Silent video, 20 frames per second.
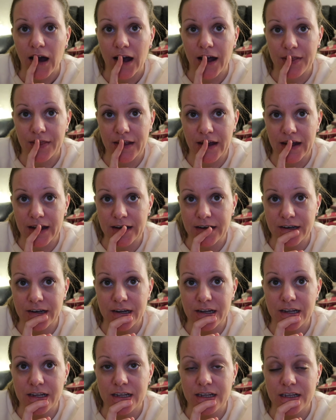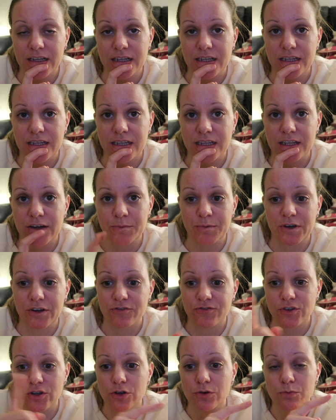and then there'll be a
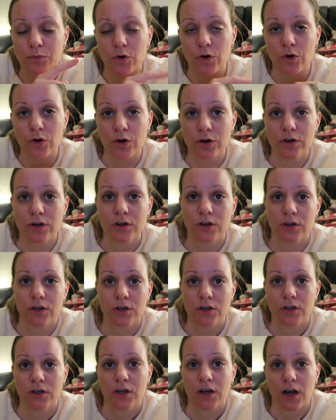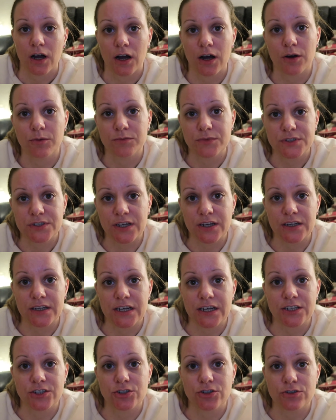few more
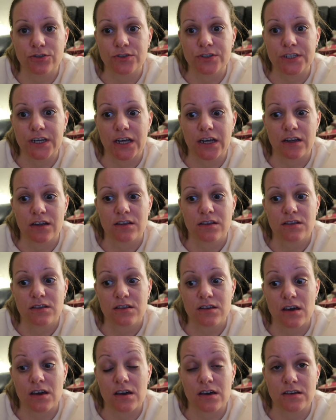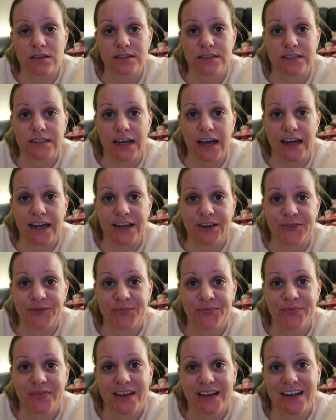Sunday, Tuesday, Thursday
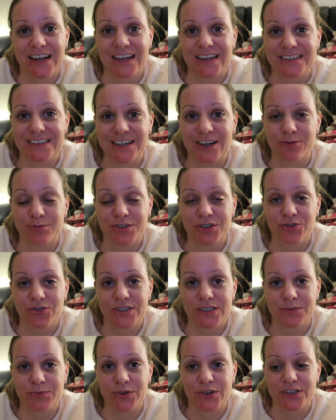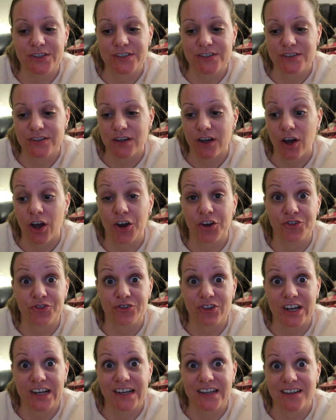leading up to Christmas,
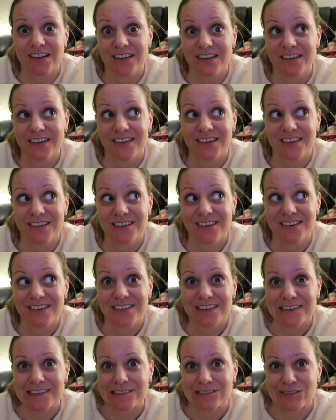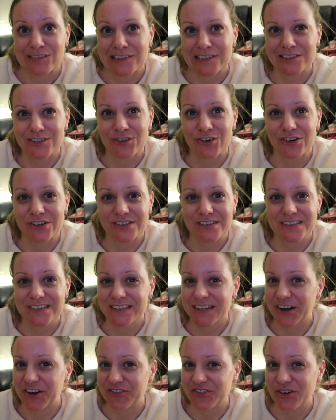hopefully. Fingers crossed,
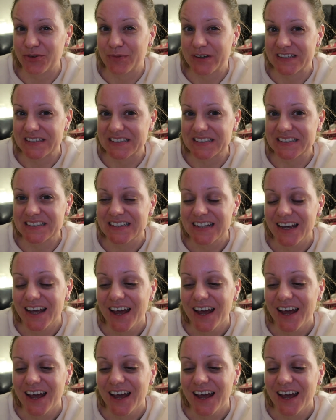now I've committed.